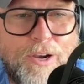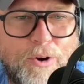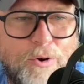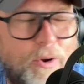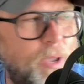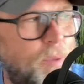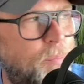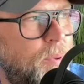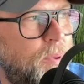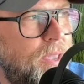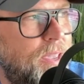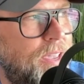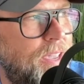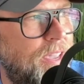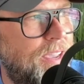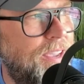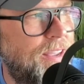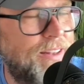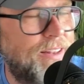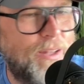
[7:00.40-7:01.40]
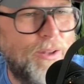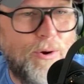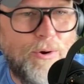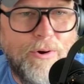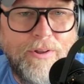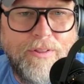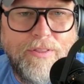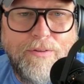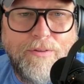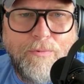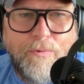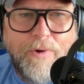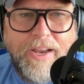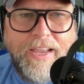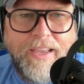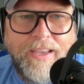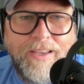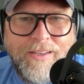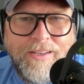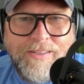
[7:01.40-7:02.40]
creepy Lord of the
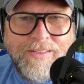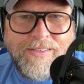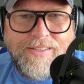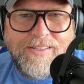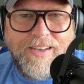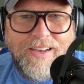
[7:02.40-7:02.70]
Rings,